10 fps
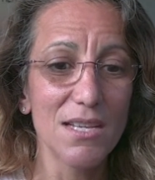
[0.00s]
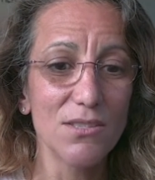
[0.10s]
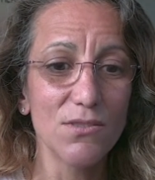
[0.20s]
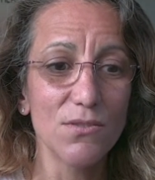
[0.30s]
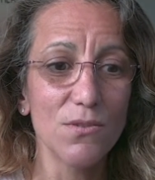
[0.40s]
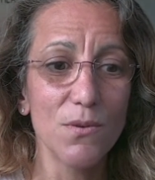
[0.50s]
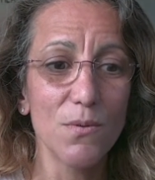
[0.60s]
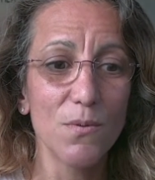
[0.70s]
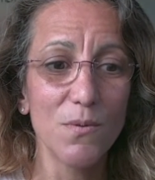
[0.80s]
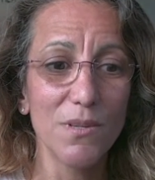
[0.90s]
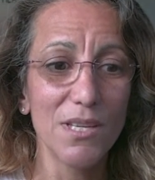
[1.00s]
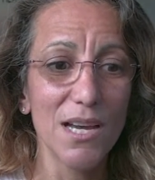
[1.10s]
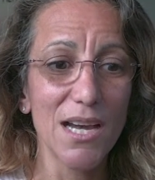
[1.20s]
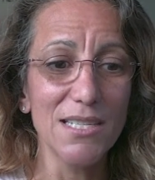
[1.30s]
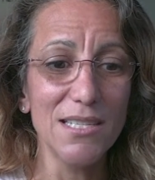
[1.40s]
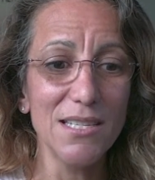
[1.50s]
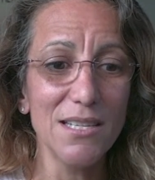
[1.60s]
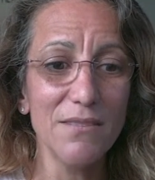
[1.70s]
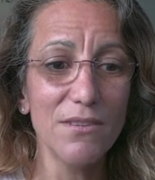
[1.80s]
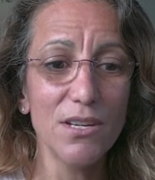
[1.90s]
And so I
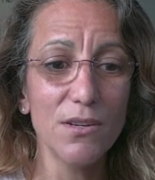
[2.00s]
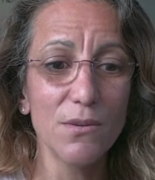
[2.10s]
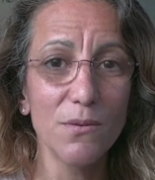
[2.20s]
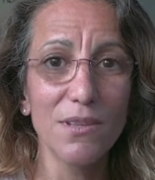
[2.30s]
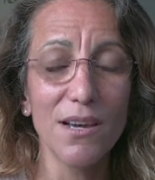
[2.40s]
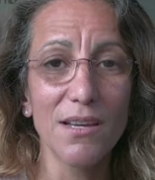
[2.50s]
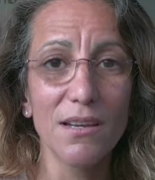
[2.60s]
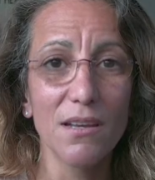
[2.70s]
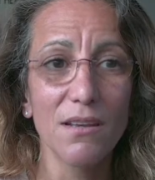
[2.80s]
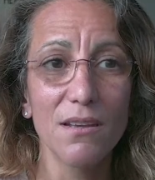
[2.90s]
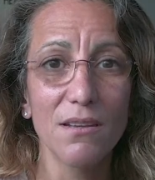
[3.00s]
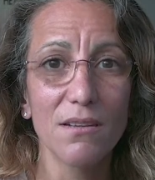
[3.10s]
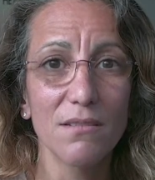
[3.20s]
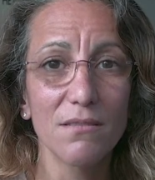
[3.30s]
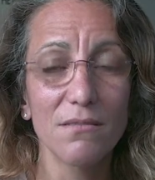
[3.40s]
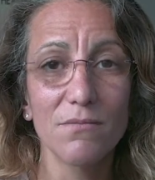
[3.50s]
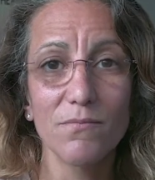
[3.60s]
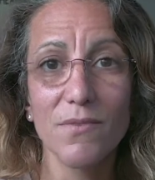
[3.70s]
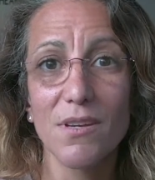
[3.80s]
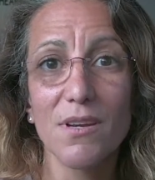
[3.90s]
didn't even know that
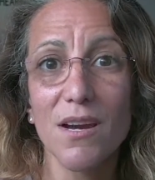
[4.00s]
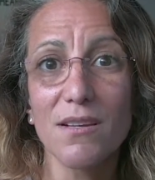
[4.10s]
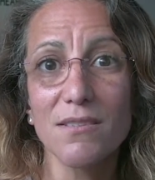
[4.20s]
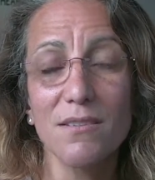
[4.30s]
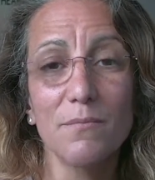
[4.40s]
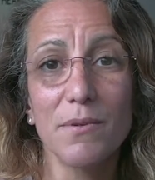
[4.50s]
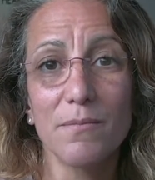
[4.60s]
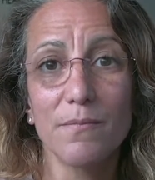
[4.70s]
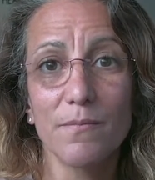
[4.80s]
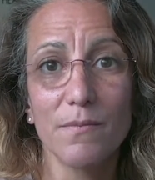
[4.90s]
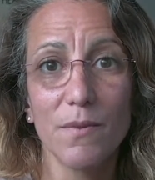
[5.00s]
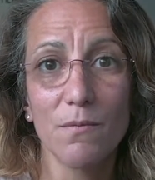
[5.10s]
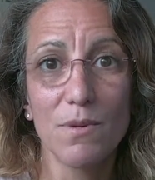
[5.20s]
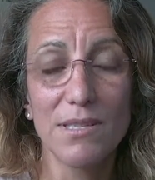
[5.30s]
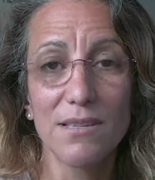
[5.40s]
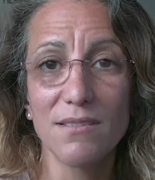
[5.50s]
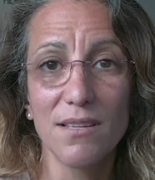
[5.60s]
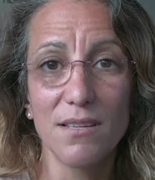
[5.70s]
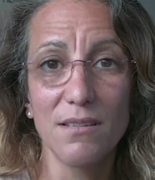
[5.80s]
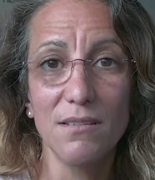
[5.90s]
gossip was a
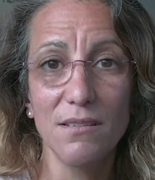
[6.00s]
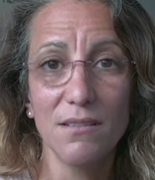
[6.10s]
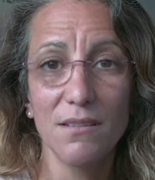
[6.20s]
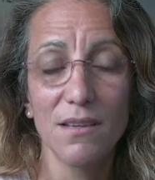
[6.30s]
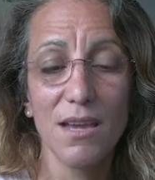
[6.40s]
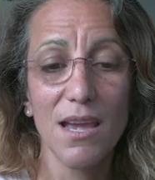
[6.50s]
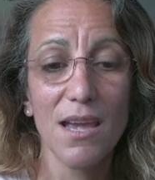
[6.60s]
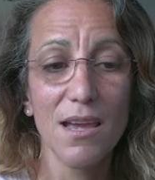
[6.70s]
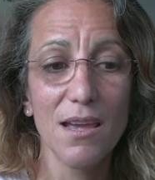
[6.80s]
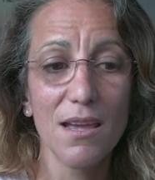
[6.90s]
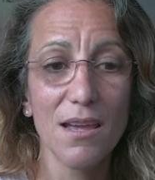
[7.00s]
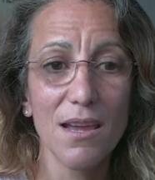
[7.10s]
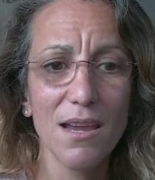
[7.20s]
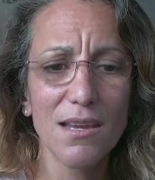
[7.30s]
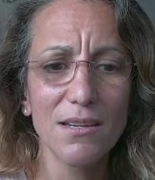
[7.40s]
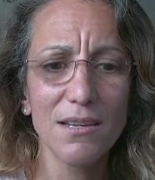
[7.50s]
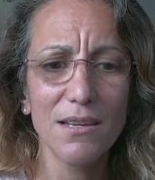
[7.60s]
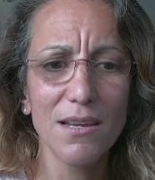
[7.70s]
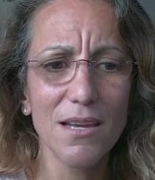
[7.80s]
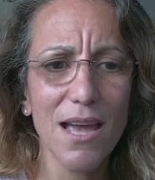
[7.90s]
sin.
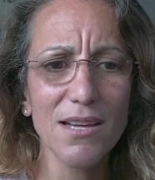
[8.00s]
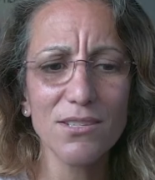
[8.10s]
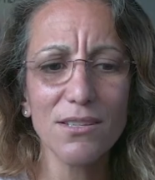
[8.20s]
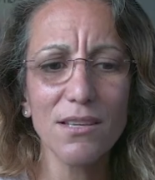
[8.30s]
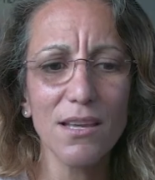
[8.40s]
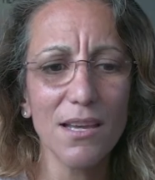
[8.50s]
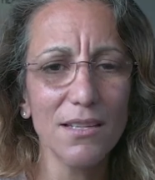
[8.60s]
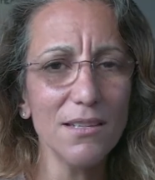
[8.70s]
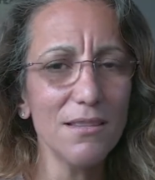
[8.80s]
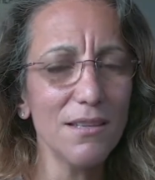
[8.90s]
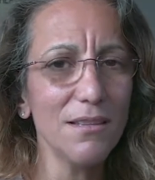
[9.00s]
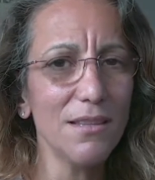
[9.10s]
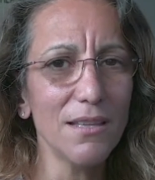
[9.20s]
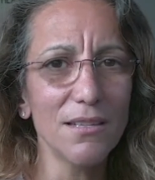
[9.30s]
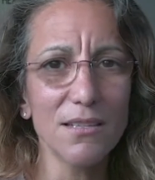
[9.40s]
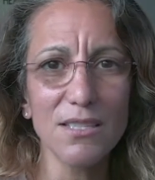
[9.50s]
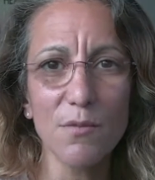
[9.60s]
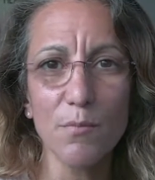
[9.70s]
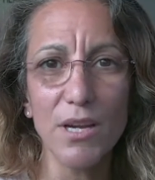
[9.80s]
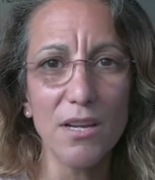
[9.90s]
And actually, anything that
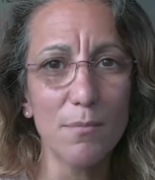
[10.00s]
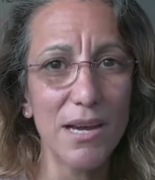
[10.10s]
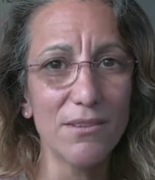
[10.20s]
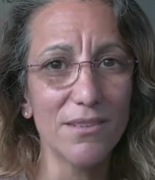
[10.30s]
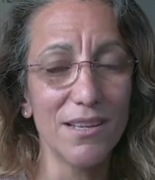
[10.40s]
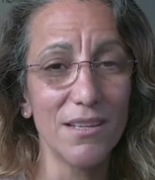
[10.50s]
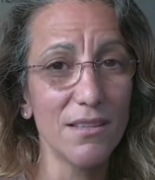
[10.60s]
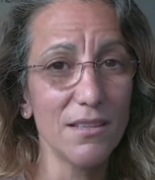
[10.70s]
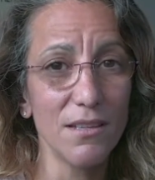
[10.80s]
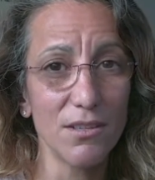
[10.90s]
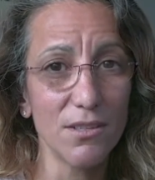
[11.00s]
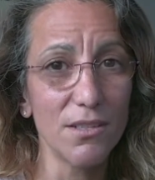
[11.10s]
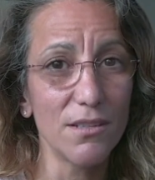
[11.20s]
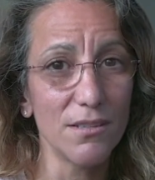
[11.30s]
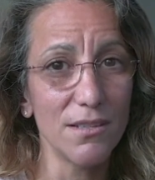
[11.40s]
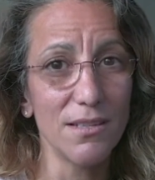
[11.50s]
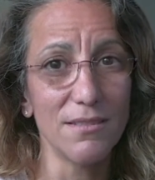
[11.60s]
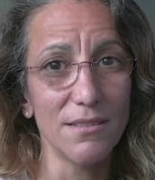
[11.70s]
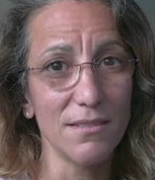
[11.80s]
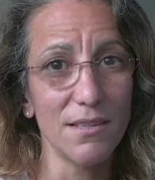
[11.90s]
doesn't bring about anything good
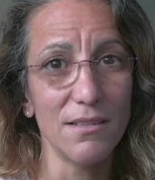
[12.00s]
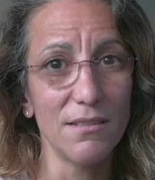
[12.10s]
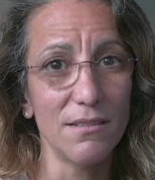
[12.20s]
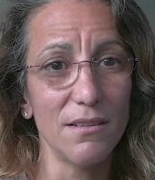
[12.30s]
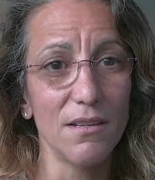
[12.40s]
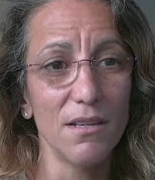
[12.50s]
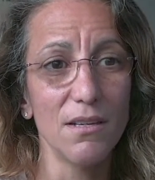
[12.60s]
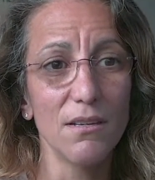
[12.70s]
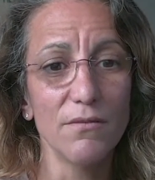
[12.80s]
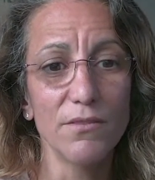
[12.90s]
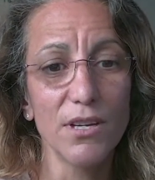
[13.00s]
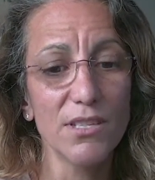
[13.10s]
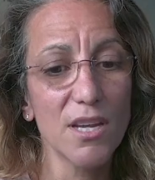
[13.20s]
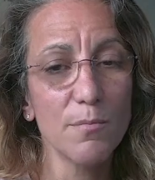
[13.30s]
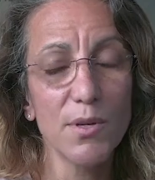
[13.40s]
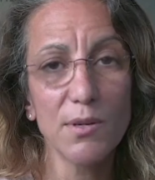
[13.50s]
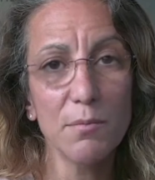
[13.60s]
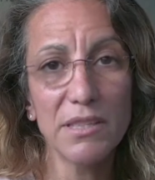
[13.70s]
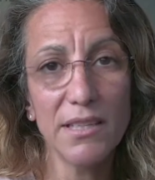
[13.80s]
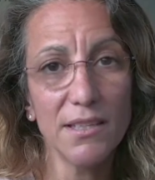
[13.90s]
is a sin. For example,
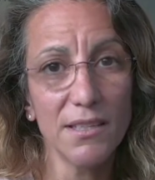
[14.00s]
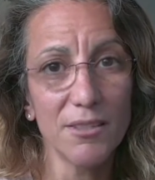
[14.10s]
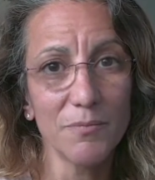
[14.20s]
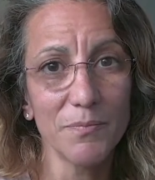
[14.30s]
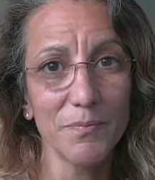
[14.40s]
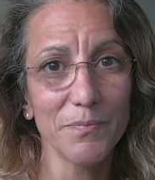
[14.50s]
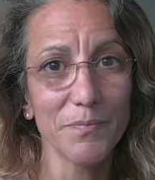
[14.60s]
complaining.